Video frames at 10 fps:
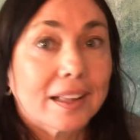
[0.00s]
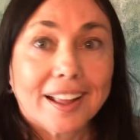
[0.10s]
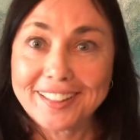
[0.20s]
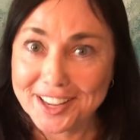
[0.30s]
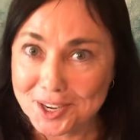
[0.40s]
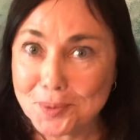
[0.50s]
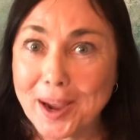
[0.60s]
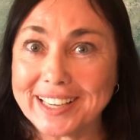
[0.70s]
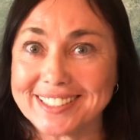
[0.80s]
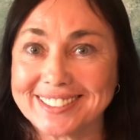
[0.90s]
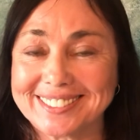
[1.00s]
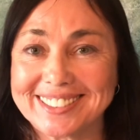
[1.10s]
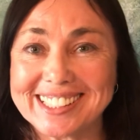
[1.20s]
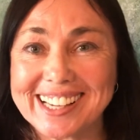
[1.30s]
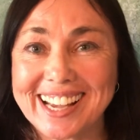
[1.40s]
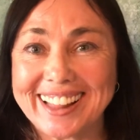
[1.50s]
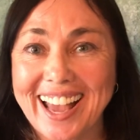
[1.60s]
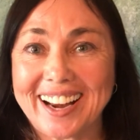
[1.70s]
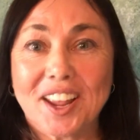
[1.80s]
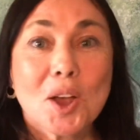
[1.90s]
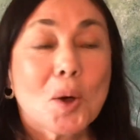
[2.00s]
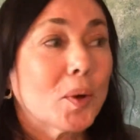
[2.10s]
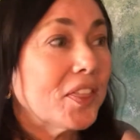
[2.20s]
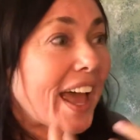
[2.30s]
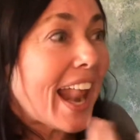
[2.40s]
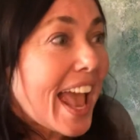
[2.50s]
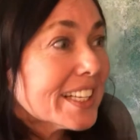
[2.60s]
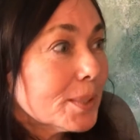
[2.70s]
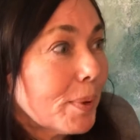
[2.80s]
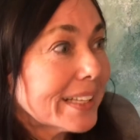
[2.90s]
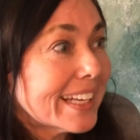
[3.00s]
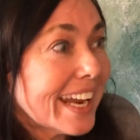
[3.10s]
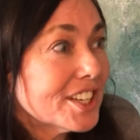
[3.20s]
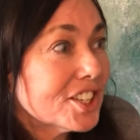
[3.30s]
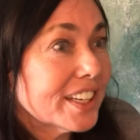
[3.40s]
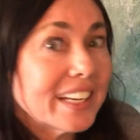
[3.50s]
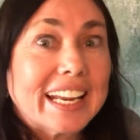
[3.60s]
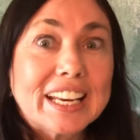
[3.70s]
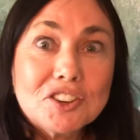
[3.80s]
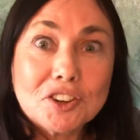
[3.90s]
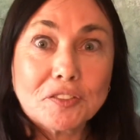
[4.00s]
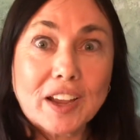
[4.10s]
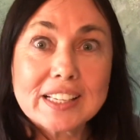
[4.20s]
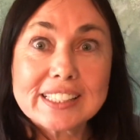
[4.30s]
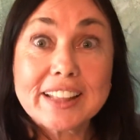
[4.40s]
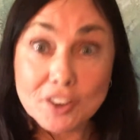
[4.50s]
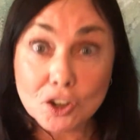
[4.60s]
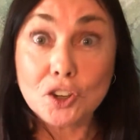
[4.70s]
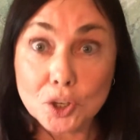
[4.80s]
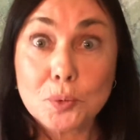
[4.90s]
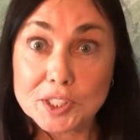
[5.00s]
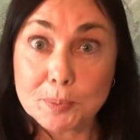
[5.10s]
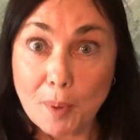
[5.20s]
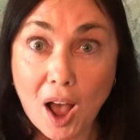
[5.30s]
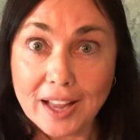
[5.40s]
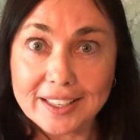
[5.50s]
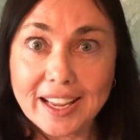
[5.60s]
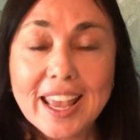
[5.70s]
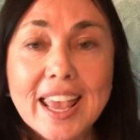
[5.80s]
And then you wait, just like that. With that expectation in your face that they're going to respond.